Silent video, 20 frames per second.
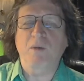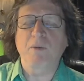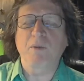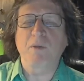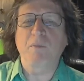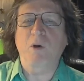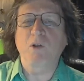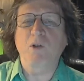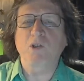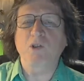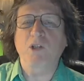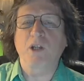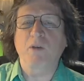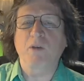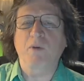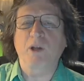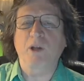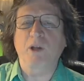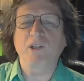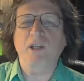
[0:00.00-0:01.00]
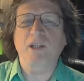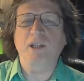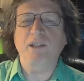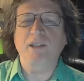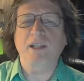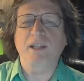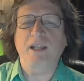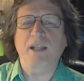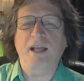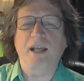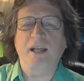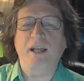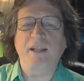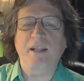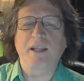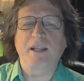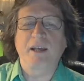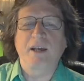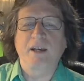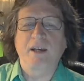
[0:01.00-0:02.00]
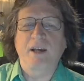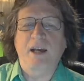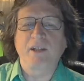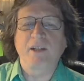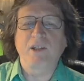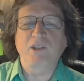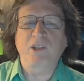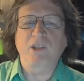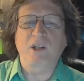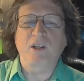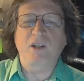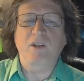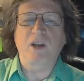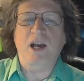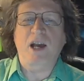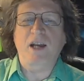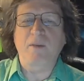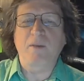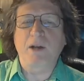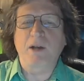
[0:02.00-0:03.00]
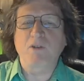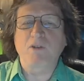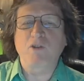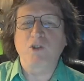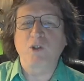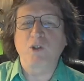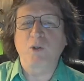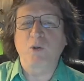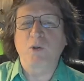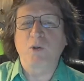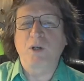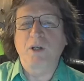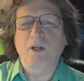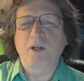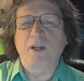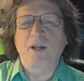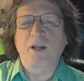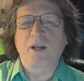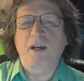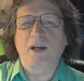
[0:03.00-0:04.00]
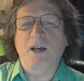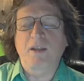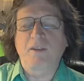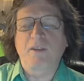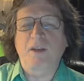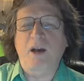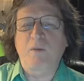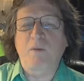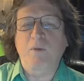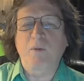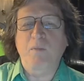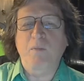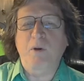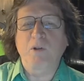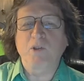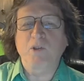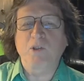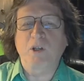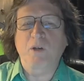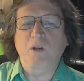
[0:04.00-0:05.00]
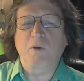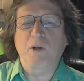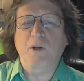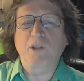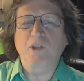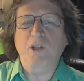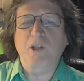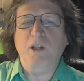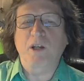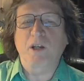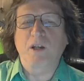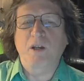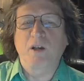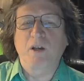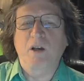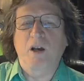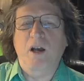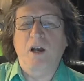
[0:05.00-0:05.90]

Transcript: Some of the most interesting, I'm just going to talk about 2. I thought were most interesting.